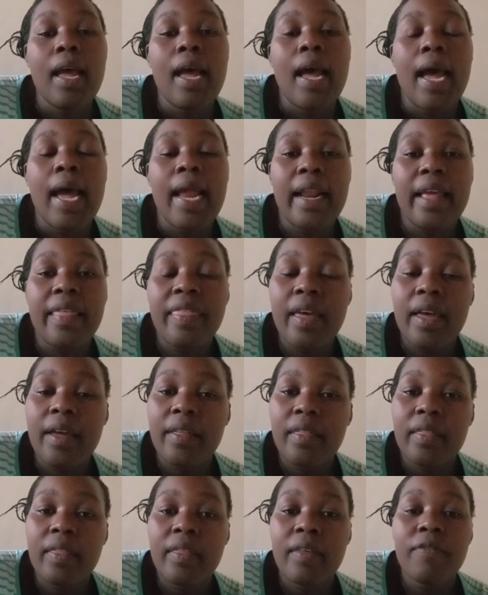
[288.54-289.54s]

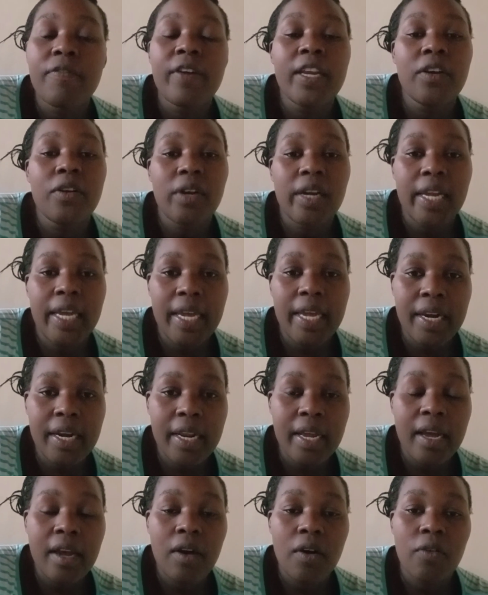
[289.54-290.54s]
The final
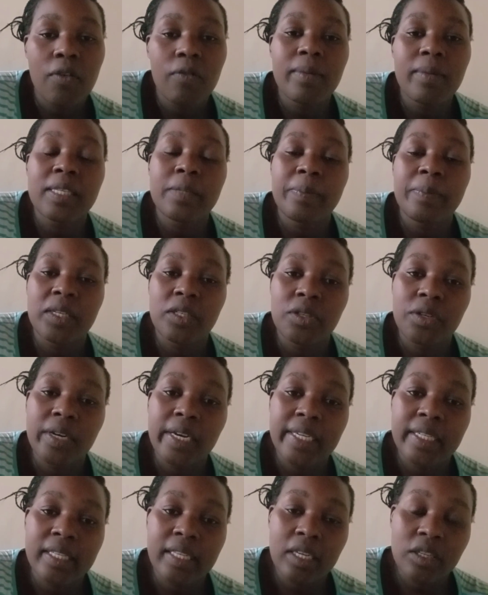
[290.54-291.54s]
area of my
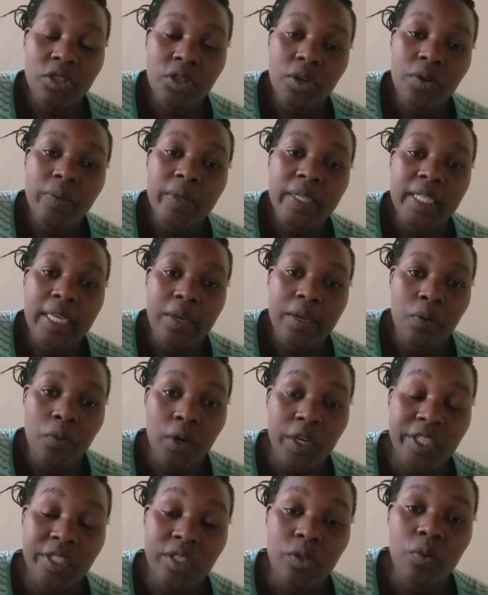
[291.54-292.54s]
specialization which I
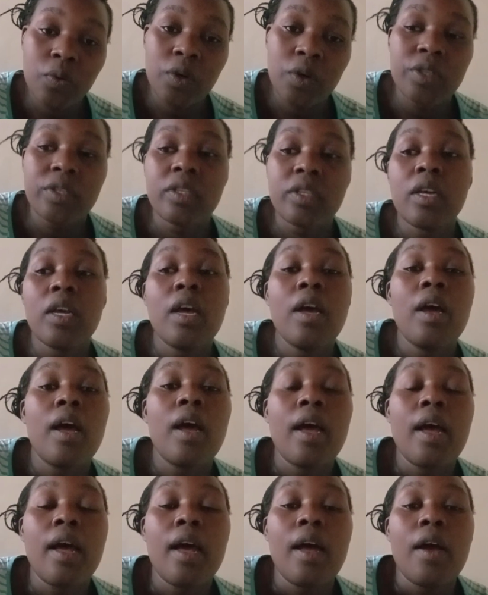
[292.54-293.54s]
watched was
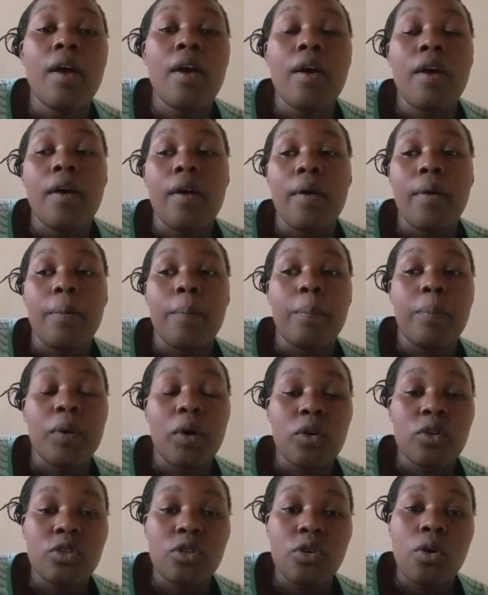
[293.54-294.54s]

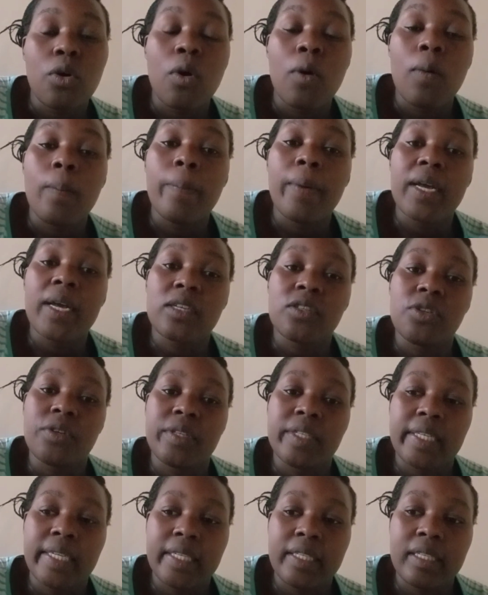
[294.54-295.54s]
Proctor compaction
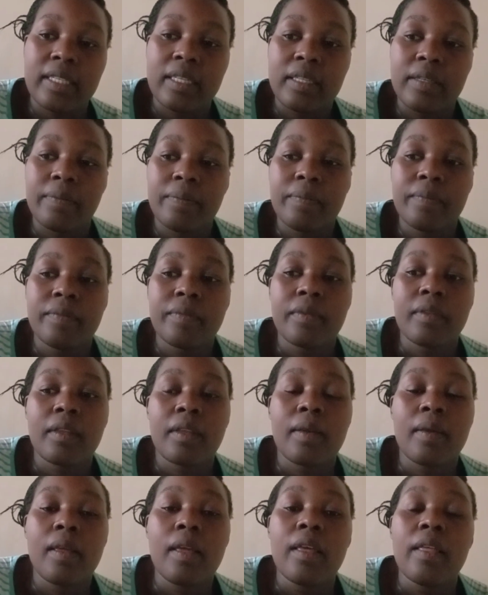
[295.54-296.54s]
test.
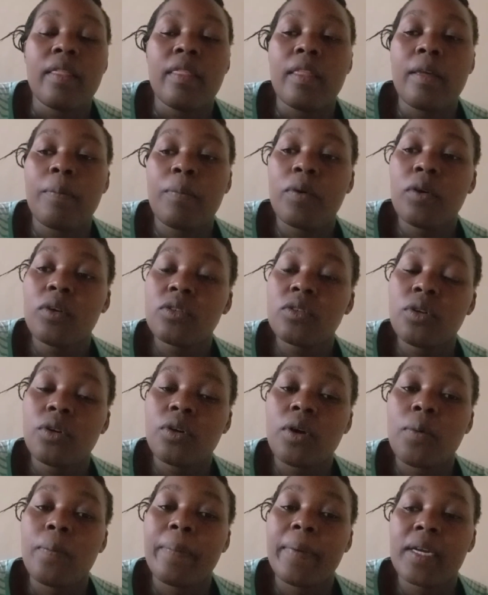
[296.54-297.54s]
The Proctor
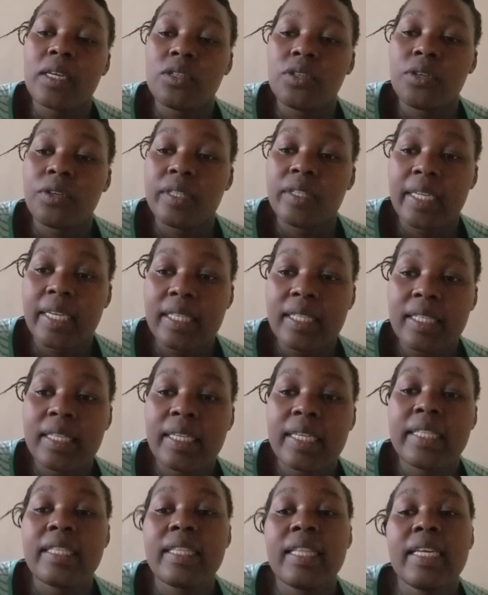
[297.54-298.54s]
compaction test
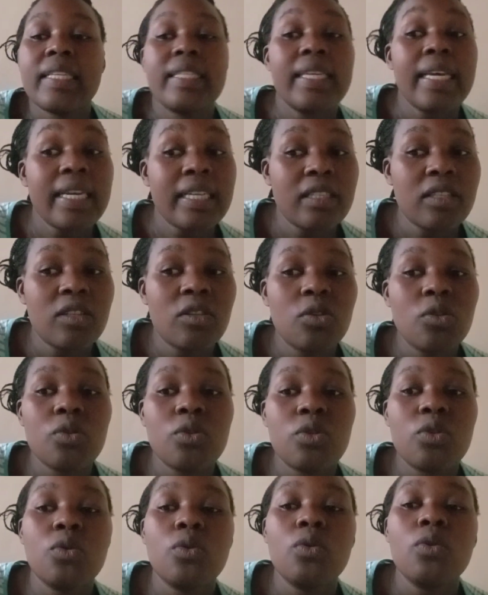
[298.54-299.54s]
is the test
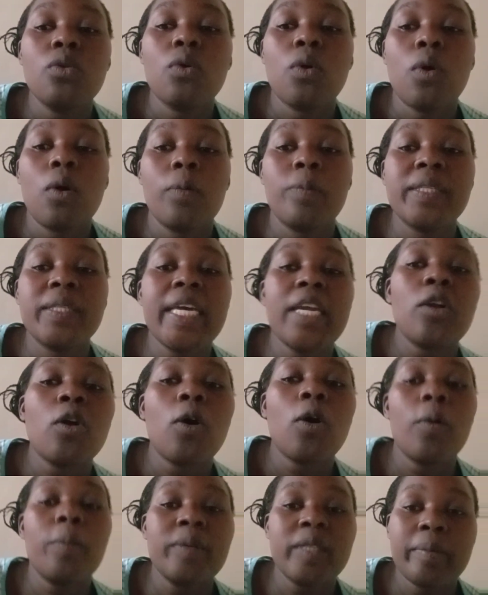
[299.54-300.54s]
used to obtain
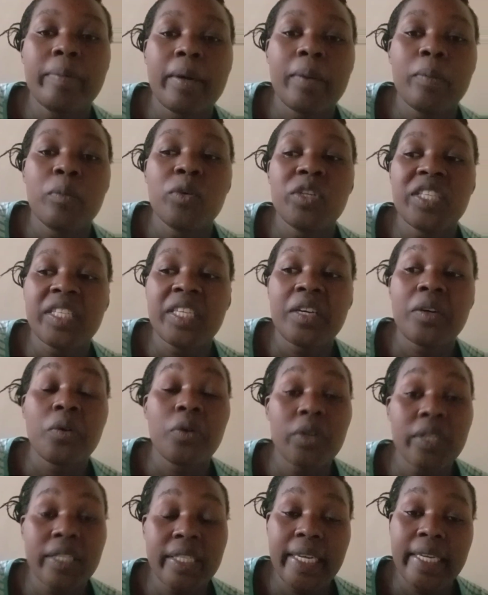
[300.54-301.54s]
optimum moisture
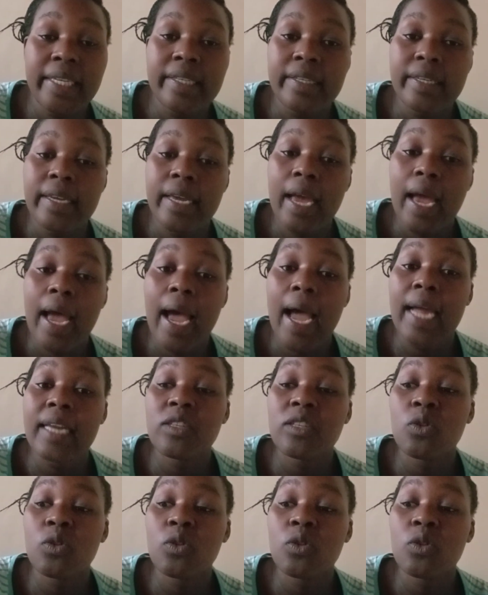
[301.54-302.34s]
content at